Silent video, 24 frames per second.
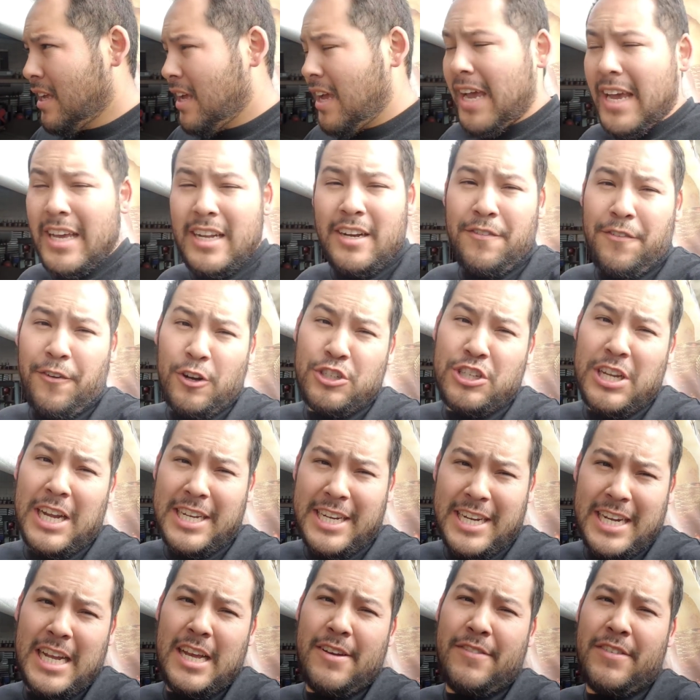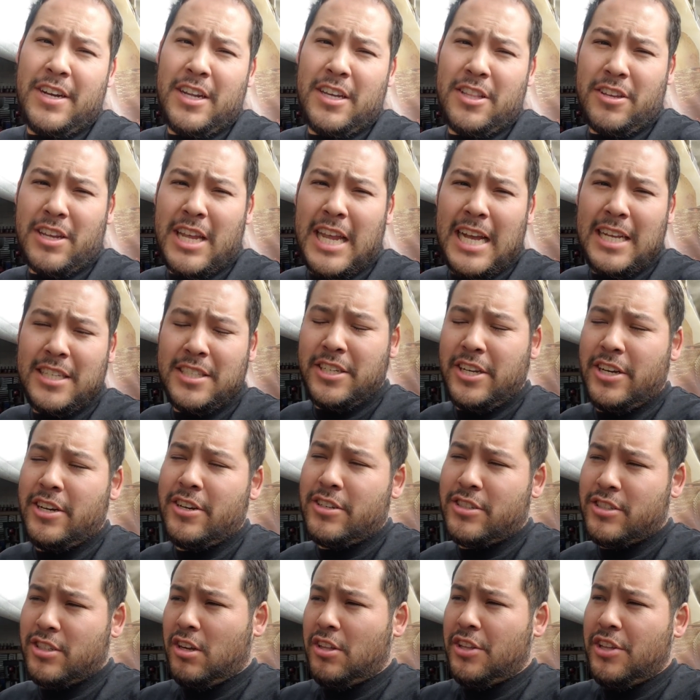And unfortunately, I didn't have any other cans
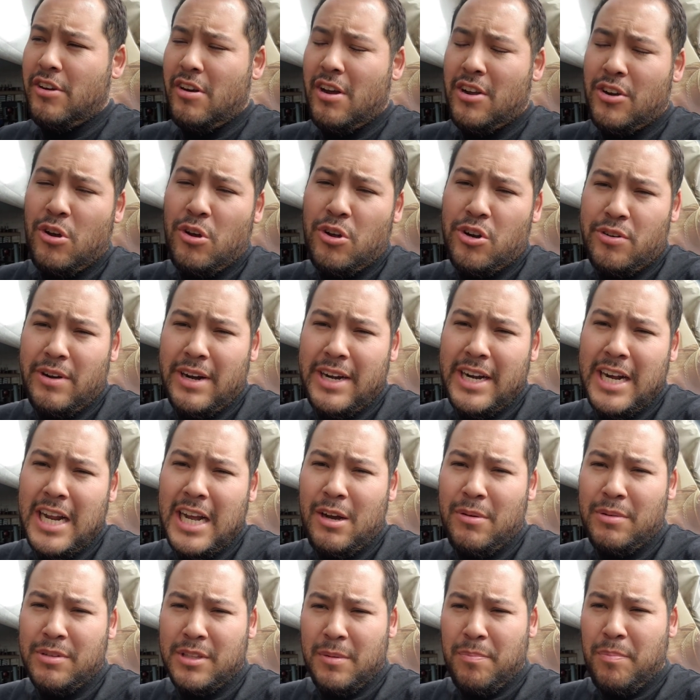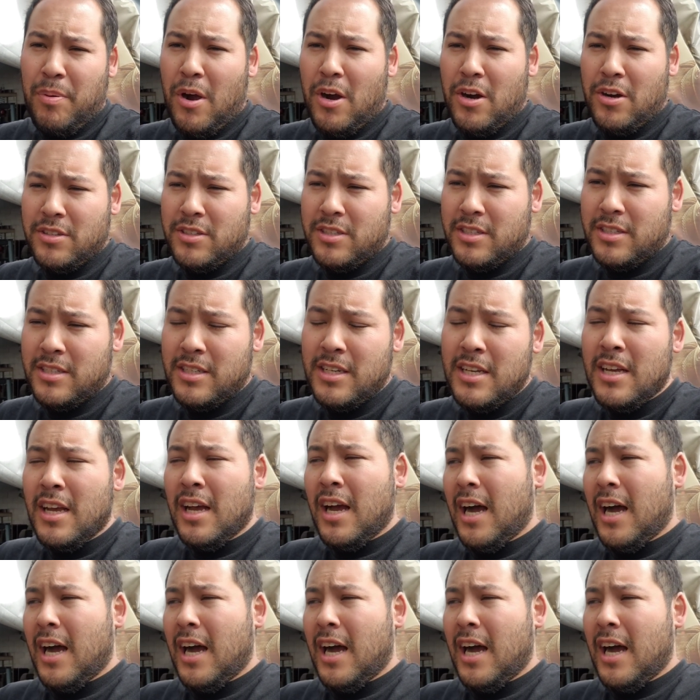here, so they're on order right now with the parts.